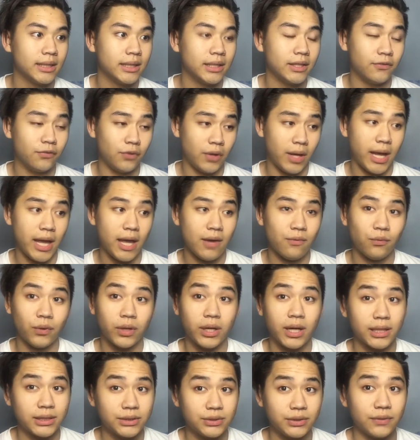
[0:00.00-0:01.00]
If I have
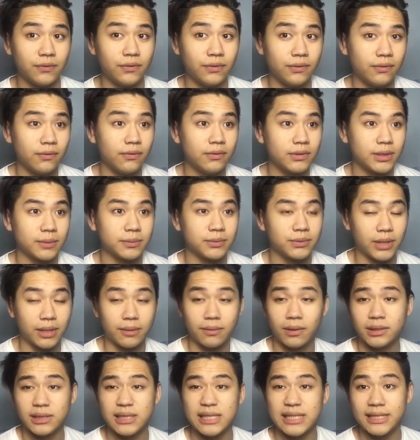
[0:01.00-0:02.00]
100
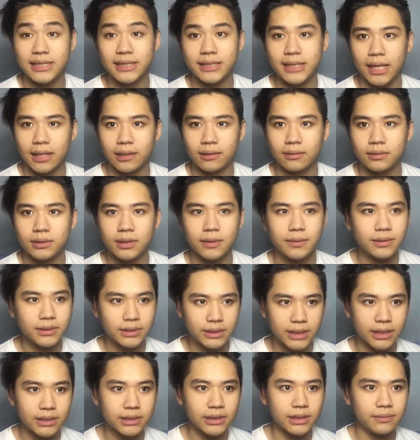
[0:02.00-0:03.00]
subscribers, at least 10. So
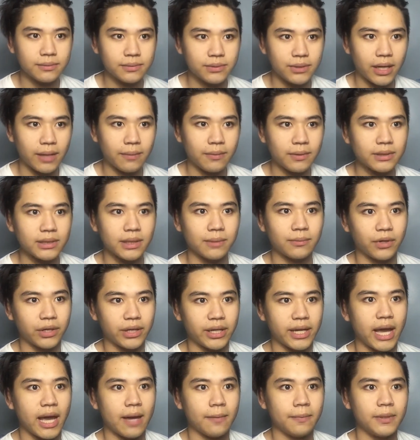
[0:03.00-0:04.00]
10 subscribers, I'm
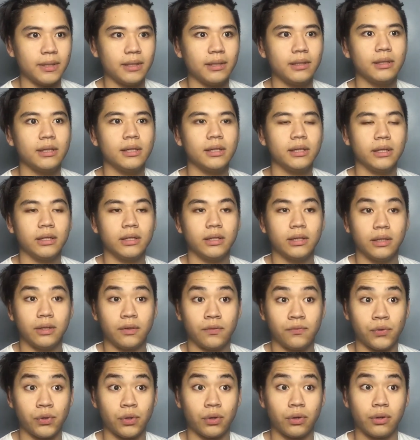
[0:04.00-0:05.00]
already happy.
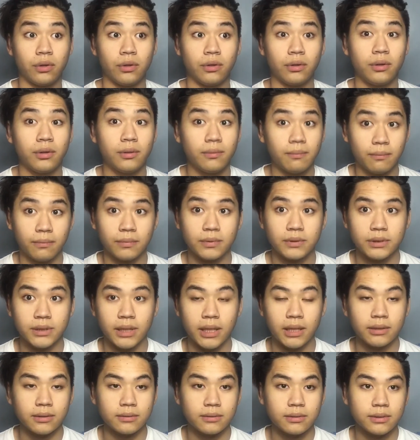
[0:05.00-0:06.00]
If you're
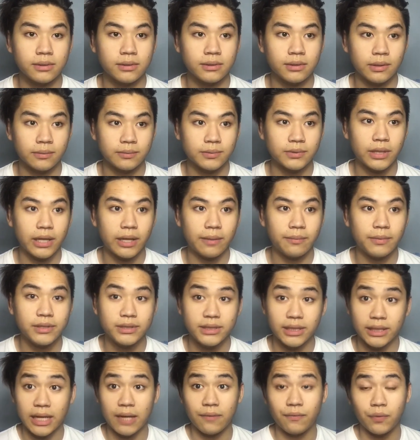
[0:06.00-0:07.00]
10
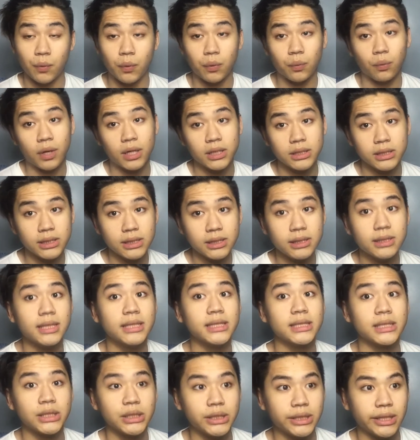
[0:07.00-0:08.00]
subscribers and everyone watches,
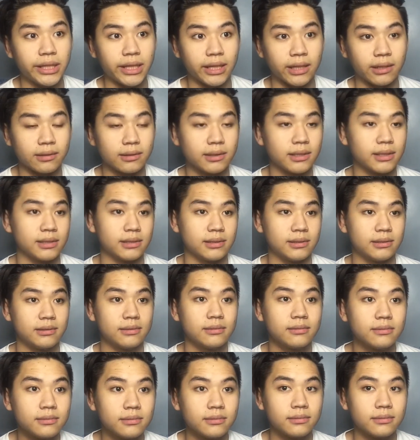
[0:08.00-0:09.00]
that's a good thing, because
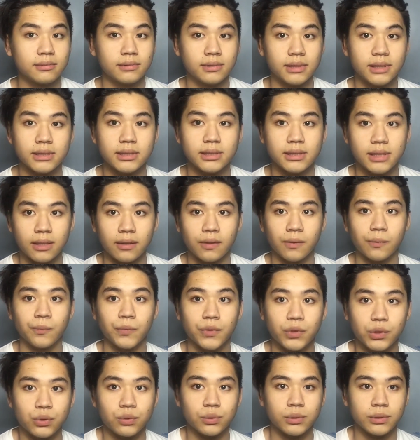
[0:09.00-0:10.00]
it's a
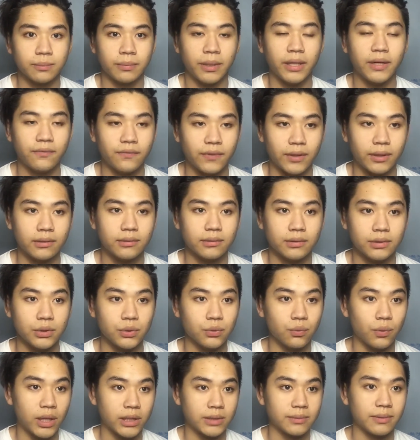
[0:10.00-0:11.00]
mutual benefit.
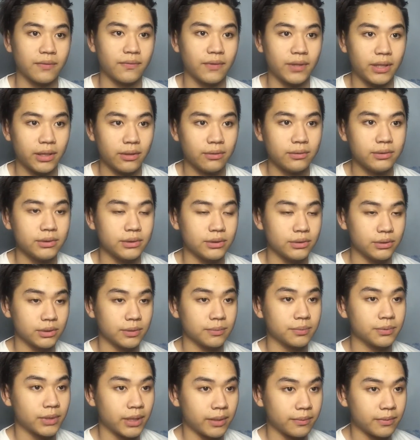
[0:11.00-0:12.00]
You watch my videos, you
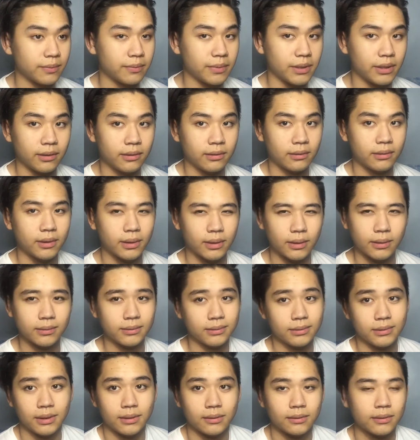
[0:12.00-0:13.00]
subscribe to me, and
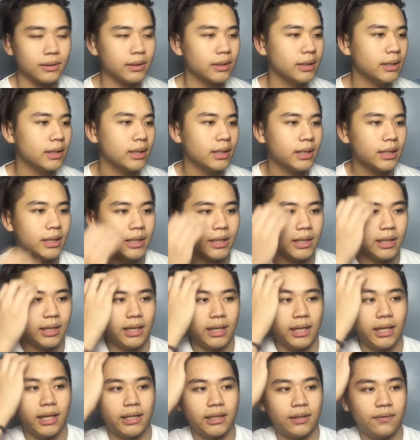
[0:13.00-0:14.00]

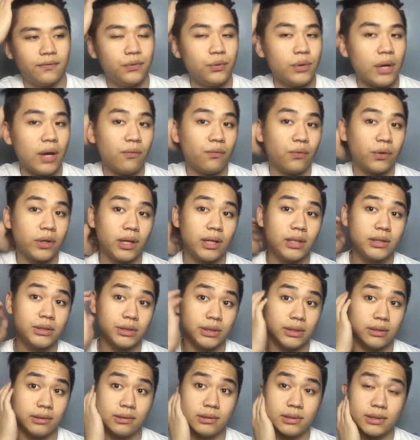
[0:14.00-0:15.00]
yeah. And if you have
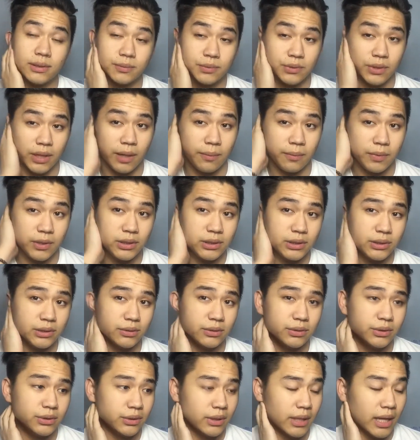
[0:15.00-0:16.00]
100 subscribers,
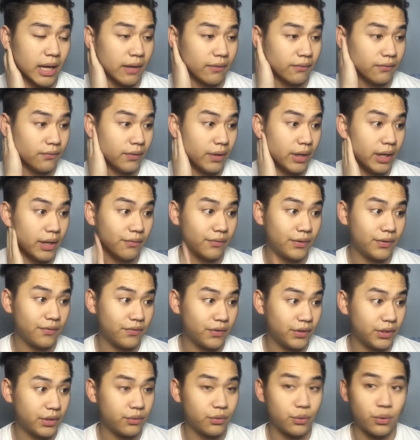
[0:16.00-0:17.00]
you should have, every
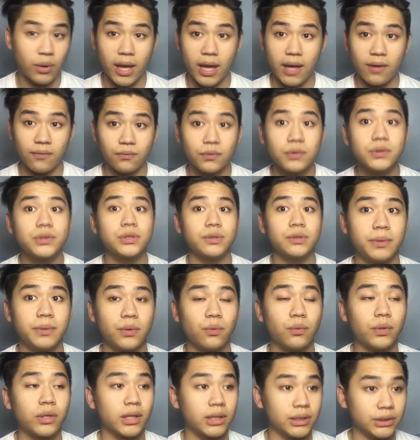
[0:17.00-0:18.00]
video you have be
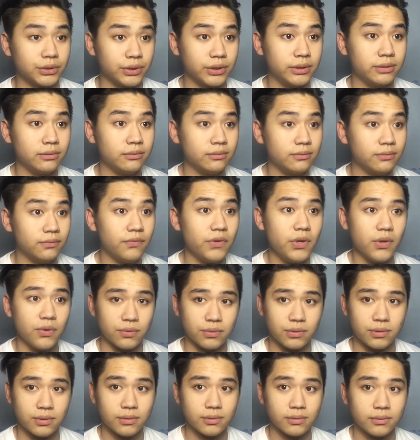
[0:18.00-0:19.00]
100 views.
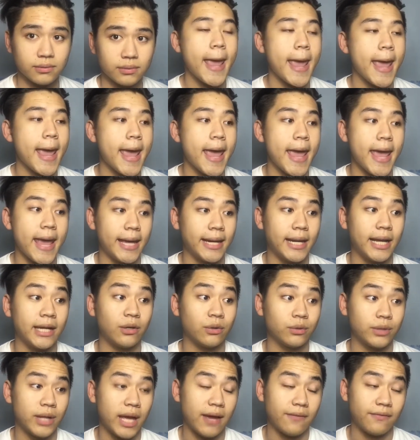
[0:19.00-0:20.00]
And I
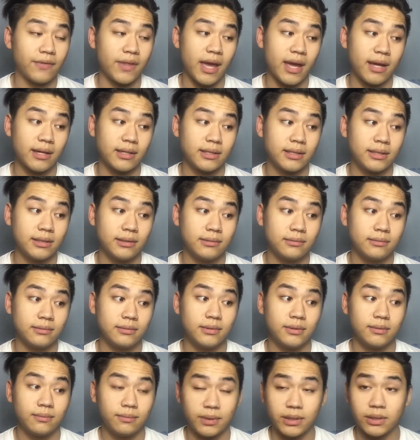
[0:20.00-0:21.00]
don't have that.
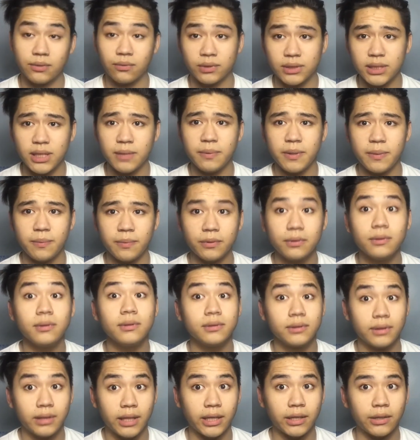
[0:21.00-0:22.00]
But 10 people,
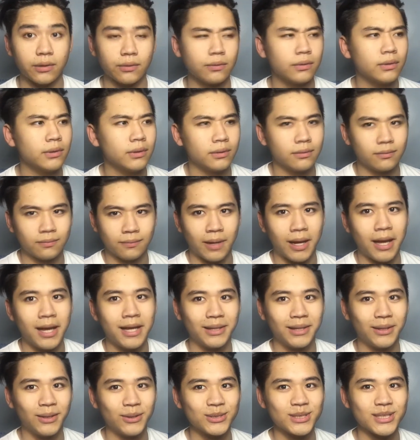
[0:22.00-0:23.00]
thank you my,
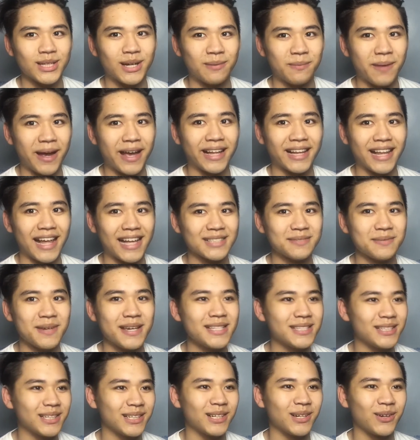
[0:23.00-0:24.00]
those are my
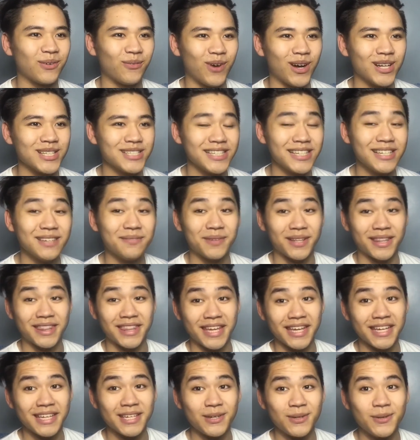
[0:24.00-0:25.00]
classmates that are watching, but
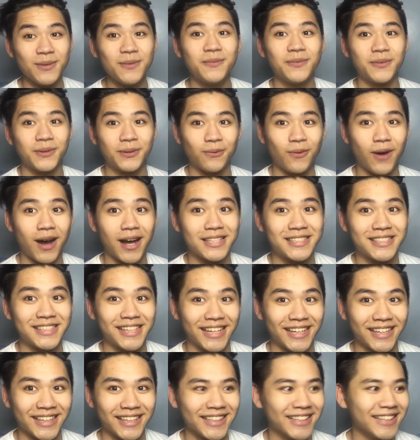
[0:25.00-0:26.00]
thank you for
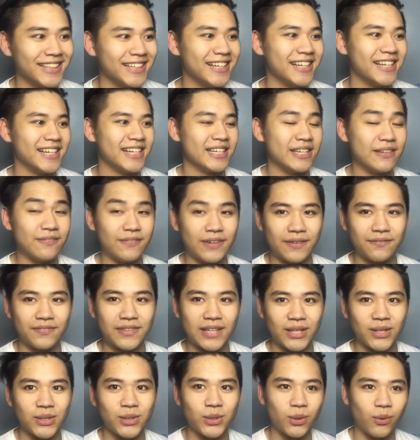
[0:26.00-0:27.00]
watching. Even if
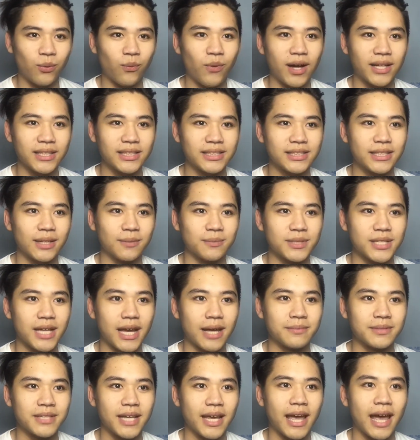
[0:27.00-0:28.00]
they, you don't watch
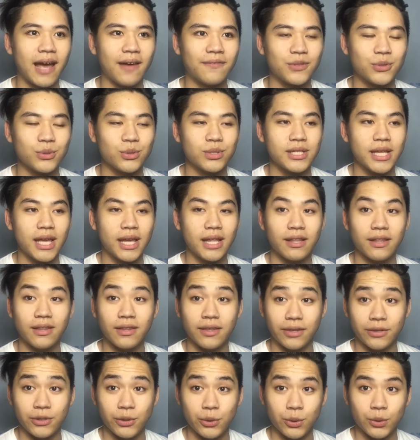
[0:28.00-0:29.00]
sometimes, I have to tell
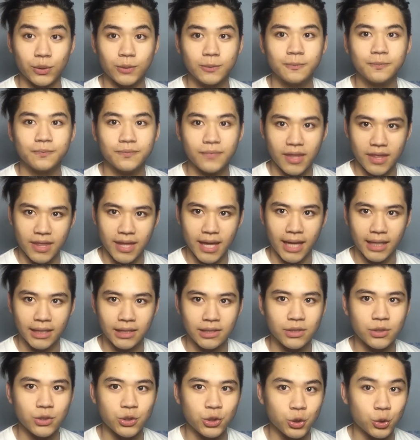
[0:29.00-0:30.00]
you that
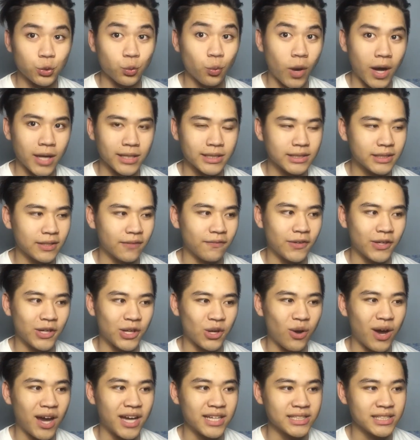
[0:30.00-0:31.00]
you should watch the video
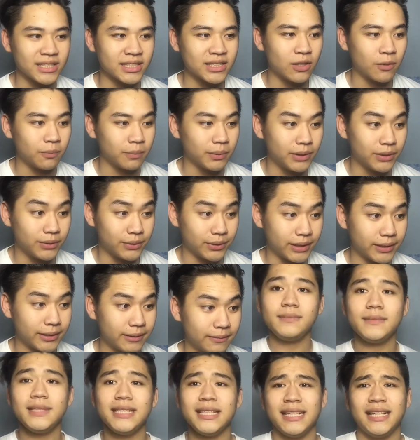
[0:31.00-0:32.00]
I just uploaded.
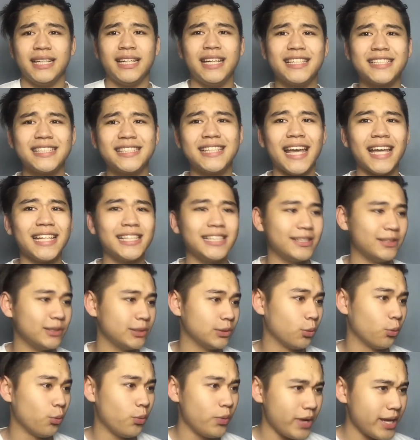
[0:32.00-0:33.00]
It's a
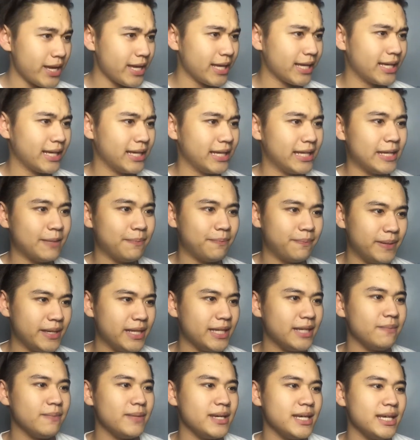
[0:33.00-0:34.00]
sad week, he
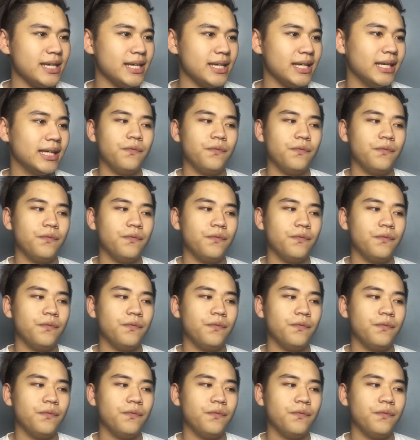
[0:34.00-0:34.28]
beat me.